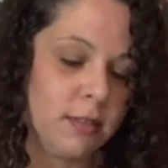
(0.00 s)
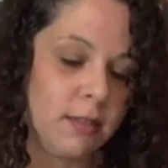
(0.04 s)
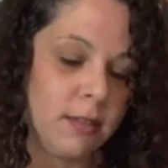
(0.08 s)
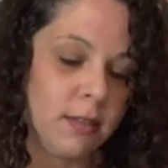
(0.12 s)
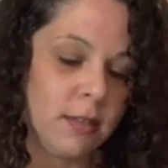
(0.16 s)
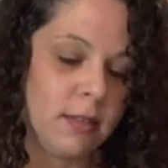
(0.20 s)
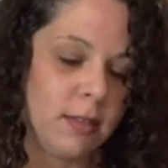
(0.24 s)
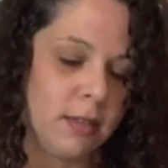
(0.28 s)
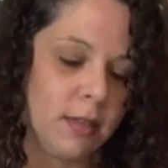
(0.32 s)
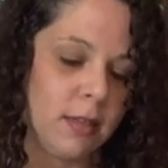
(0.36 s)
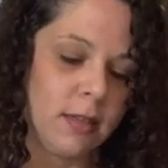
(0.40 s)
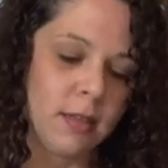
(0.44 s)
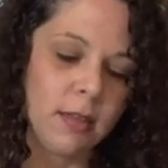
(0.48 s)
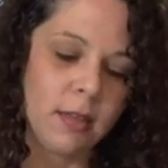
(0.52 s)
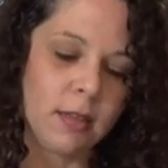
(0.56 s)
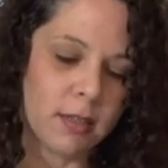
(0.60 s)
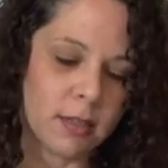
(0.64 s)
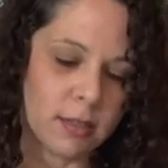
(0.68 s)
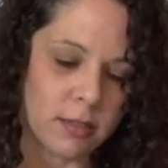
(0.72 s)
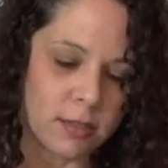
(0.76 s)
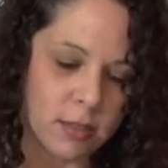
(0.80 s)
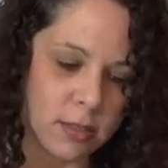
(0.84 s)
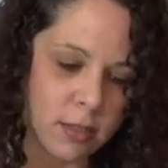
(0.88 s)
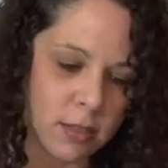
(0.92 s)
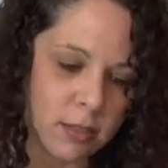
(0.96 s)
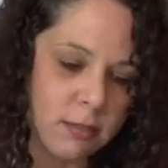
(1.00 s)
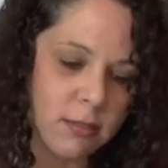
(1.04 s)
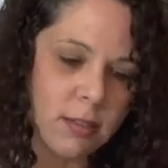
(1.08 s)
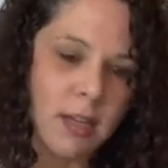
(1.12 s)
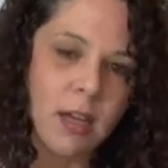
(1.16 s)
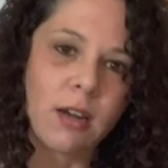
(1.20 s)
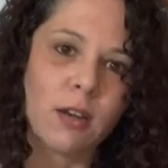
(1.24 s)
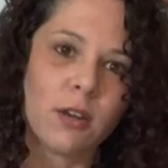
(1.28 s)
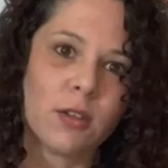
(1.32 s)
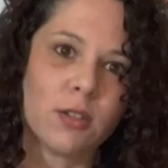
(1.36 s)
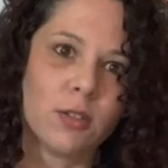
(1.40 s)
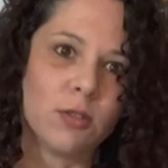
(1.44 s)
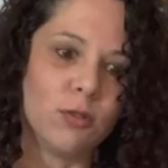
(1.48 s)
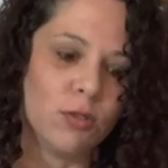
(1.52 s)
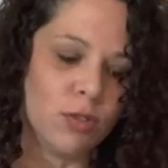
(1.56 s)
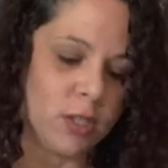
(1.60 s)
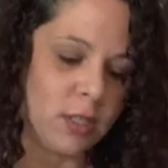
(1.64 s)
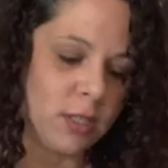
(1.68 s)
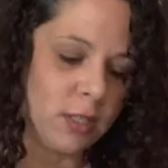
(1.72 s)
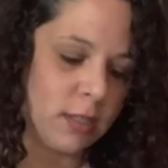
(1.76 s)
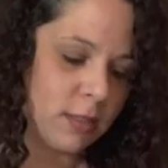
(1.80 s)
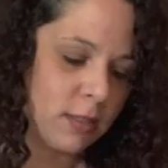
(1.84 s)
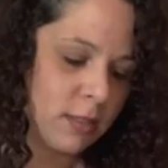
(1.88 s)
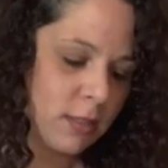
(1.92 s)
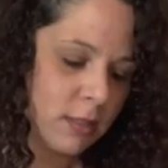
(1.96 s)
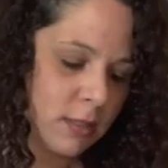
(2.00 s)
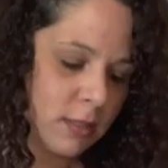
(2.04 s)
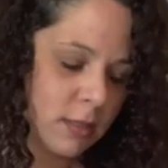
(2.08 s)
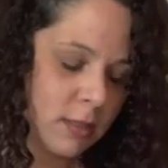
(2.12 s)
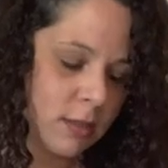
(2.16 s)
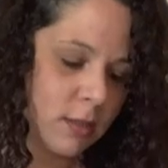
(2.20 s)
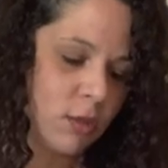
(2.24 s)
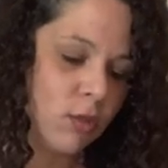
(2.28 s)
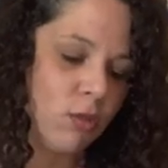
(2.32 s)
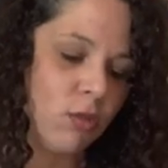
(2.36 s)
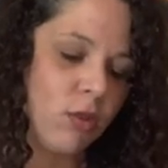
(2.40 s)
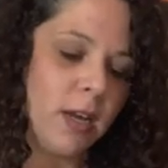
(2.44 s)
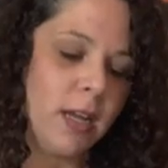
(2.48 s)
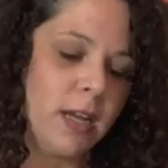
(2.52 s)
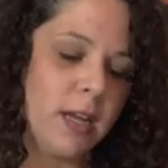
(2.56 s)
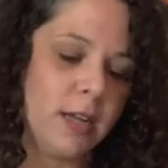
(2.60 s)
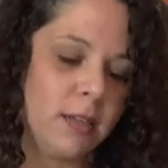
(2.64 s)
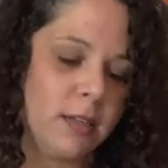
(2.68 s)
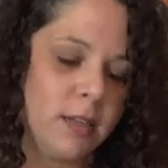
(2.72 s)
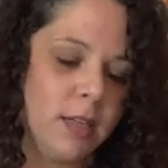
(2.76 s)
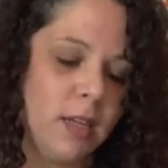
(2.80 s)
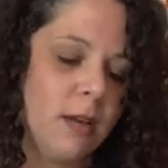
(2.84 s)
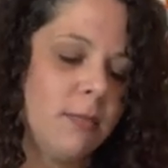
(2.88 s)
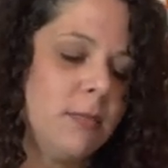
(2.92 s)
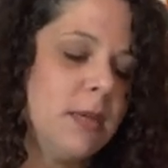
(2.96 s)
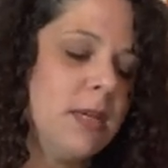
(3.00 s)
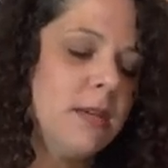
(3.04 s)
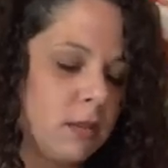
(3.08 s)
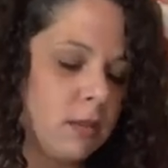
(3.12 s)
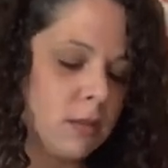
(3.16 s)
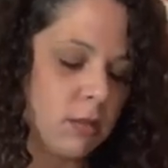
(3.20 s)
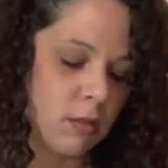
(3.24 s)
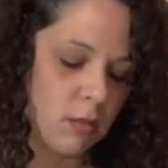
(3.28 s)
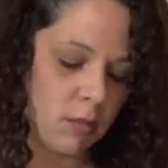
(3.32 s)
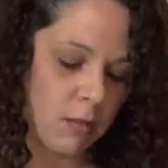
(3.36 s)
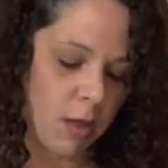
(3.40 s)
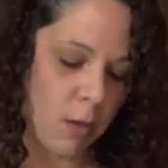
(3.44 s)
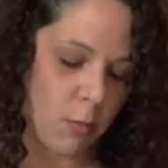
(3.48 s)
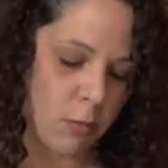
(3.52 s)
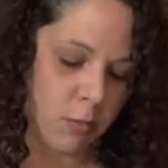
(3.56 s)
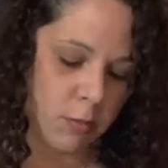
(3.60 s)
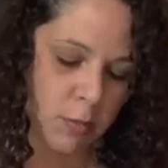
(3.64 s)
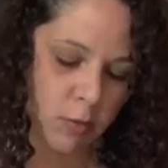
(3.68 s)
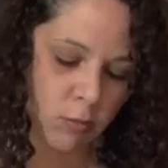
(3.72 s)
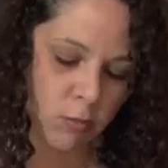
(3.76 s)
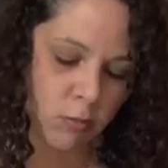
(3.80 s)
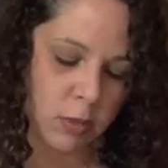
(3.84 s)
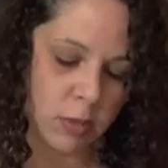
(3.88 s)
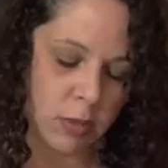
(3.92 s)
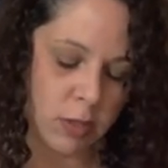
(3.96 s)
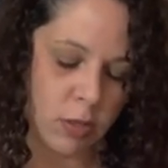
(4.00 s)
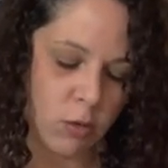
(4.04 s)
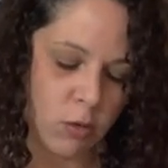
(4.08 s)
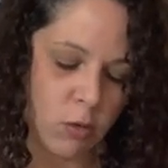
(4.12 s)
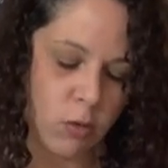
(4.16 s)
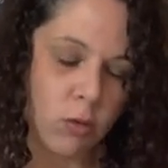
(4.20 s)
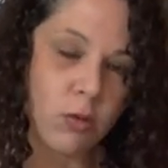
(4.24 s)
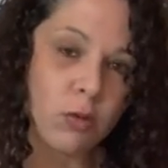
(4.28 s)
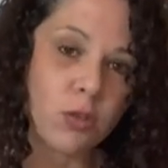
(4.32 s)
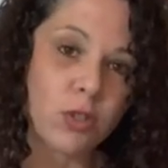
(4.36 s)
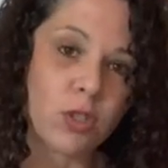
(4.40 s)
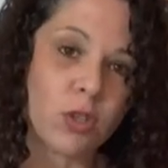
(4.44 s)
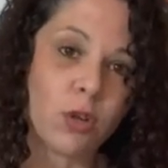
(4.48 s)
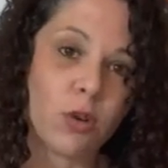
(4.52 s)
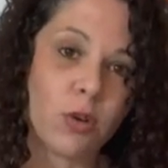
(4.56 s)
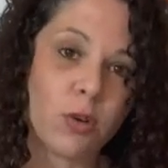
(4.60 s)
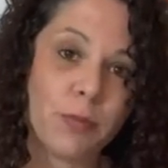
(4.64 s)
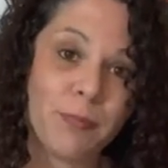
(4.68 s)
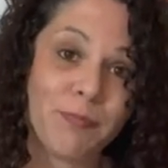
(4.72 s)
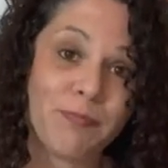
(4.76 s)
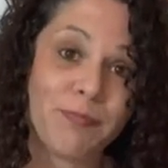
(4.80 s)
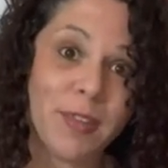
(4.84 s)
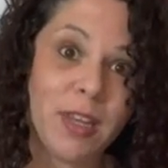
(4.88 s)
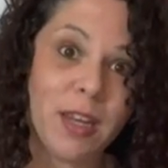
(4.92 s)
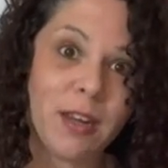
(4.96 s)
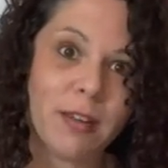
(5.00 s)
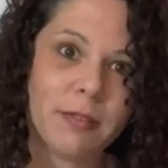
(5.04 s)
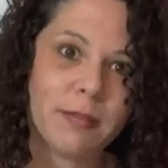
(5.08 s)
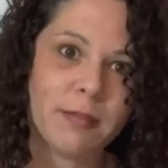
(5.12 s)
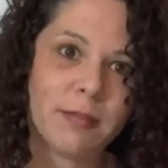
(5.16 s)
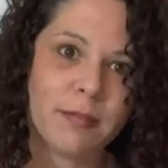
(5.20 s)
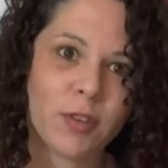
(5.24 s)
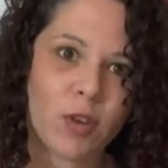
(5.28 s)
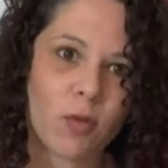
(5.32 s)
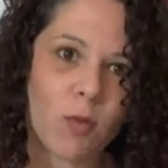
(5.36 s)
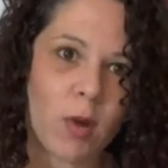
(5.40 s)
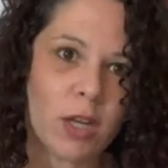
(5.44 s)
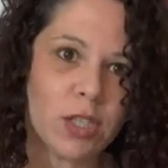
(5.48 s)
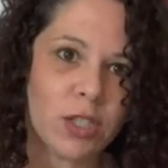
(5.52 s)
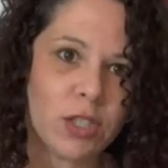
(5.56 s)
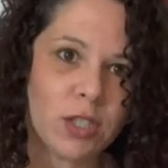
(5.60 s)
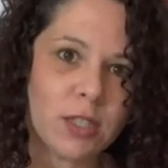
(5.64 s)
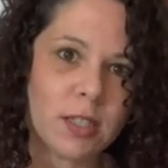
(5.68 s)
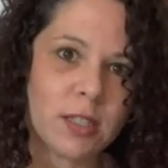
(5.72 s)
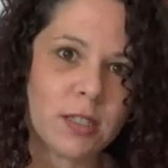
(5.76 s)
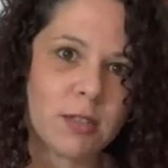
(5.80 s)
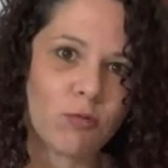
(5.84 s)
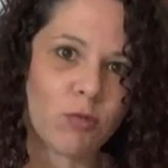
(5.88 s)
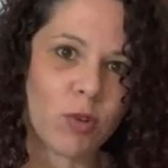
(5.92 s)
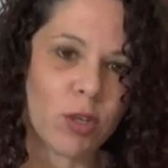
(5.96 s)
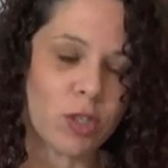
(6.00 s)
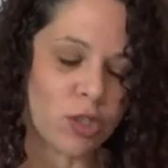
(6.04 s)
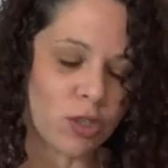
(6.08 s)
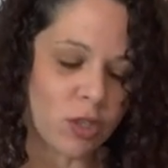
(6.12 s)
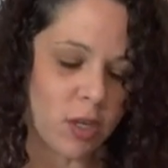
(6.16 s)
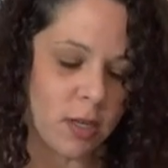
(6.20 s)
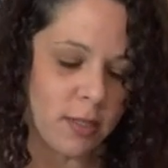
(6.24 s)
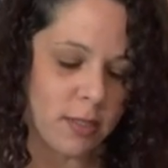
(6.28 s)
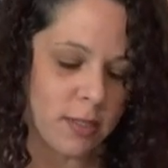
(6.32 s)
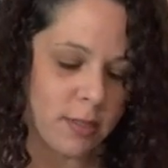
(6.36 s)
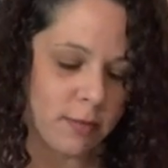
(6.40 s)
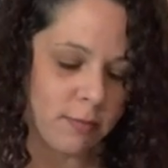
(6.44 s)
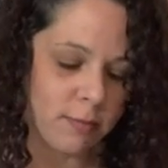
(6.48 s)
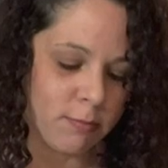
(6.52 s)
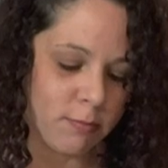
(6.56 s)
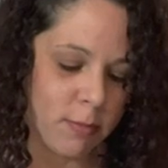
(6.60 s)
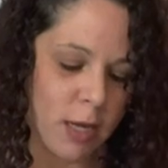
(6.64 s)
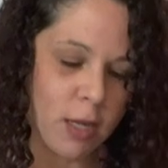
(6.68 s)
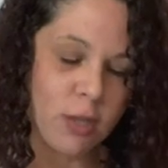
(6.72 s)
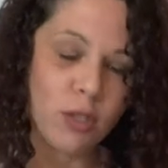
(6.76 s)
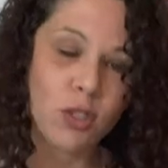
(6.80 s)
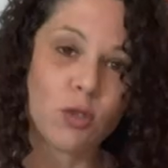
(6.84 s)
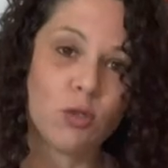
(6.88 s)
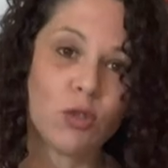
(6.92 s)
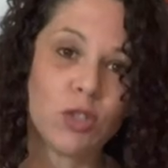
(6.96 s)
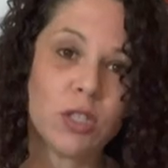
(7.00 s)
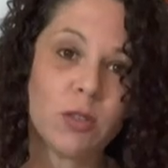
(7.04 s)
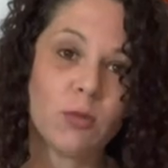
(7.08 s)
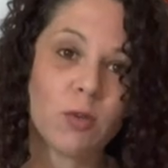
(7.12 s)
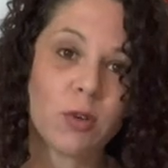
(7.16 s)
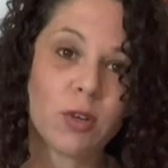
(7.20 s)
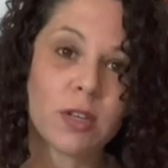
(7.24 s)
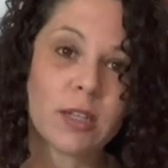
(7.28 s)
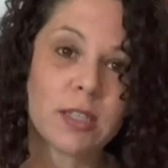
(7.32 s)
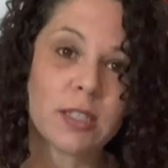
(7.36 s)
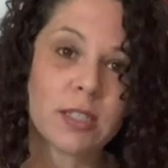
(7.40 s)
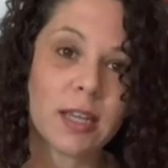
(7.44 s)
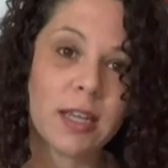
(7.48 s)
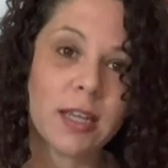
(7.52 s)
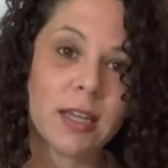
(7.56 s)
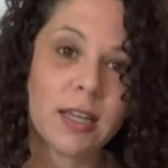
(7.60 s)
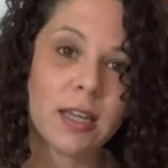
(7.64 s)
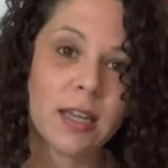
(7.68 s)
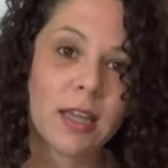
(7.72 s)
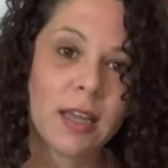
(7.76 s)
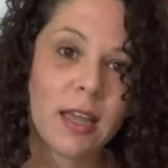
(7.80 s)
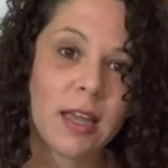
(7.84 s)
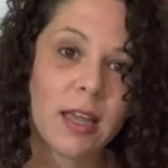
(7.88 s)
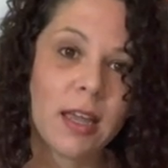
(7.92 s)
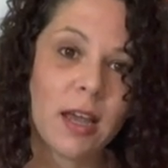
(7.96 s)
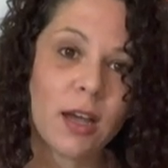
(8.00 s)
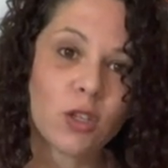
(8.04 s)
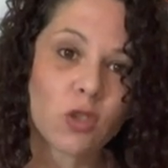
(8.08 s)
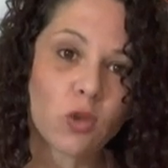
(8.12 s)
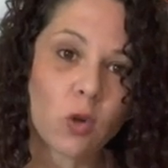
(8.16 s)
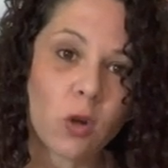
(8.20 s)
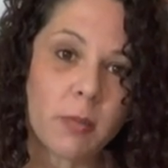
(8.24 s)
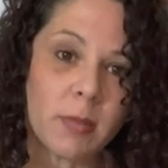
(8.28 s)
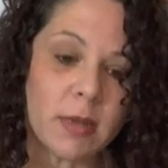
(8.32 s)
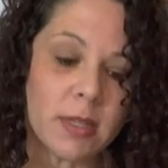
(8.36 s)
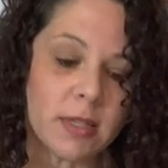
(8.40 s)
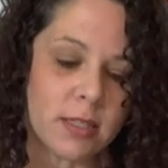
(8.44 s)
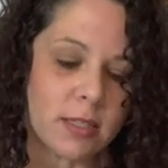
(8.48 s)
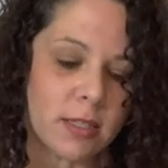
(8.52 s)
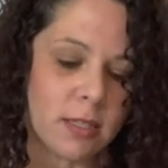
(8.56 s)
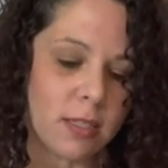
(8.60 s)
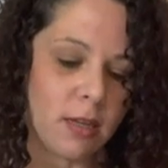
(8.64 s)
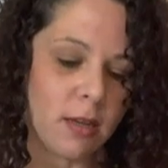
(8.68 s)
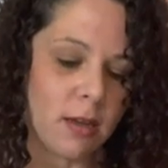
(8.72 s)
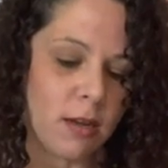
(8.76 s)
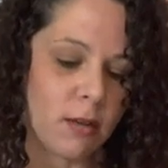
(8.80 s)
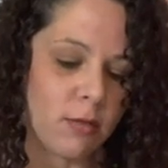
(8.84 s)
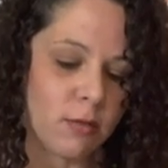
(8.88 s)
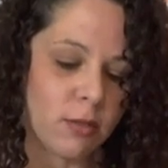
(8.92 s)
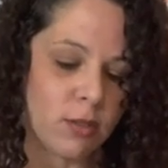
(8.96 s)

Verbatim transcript: Because, you know, not all sushi is great and yummy. So that would be really cool. So, you know, if you're watching this, restaurants, make a sushi where it's like assortments, you know?